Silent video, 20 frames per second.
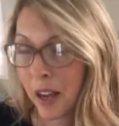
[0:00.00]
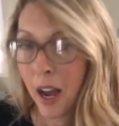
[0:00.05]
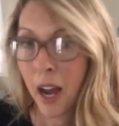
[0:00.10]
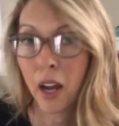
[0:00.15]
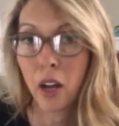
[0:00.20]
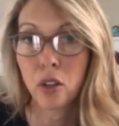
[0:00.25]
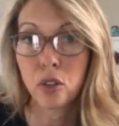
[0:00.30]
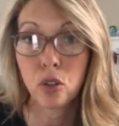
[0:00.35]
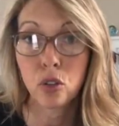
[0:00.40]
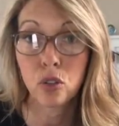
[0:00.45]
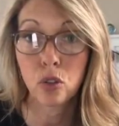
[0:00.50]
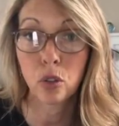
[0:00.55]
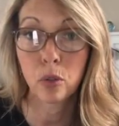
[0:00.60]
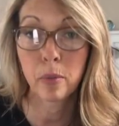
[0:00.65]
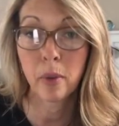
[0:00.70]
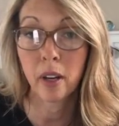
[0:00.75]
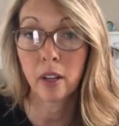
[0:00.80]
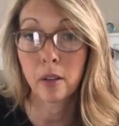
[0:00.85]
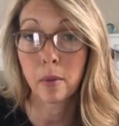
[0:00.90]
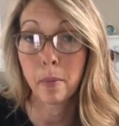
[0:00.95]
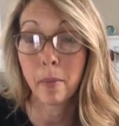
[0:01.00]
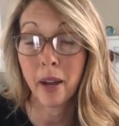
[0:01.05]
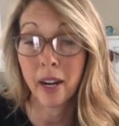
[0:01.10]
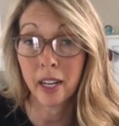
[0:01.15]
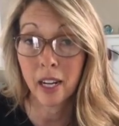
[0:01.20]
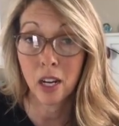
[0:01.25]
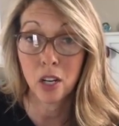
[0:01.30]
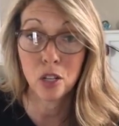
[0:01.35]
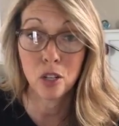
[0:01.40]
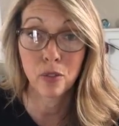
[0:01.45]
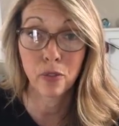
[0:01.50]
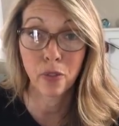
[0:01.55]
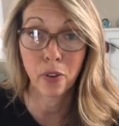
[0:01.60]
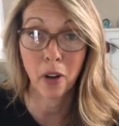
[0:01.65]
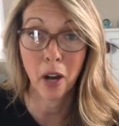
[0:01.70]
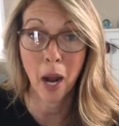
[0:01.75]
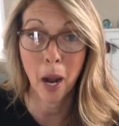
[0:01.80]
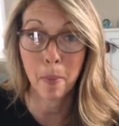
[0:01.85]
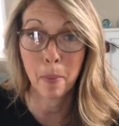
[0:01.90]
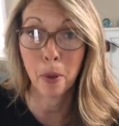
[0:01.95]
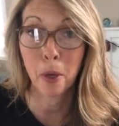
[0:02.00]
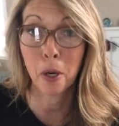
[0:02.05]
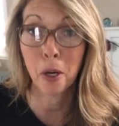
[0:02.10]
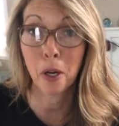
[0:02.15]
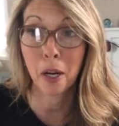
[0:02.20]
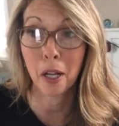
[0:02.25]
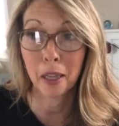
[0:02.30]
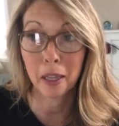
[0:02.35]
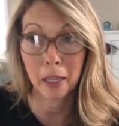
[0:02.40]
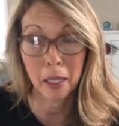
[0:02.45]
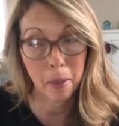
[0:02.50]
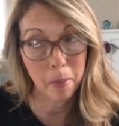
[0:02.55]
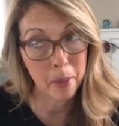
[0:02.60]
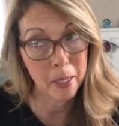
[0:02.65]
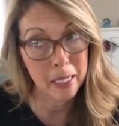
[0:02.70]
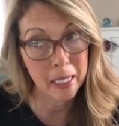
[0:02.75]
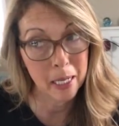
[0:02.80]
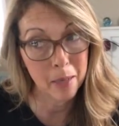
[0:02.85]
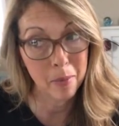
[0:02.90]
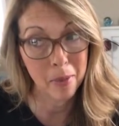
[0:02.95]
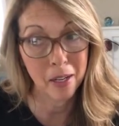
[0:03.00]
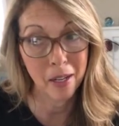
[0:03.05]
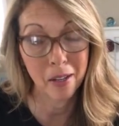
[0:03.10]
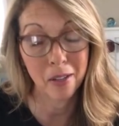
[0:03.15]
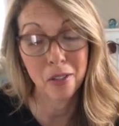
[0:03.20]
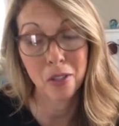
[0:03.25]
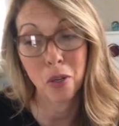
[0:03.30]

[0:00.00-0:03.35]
I also sold medication for hyperlipidemia.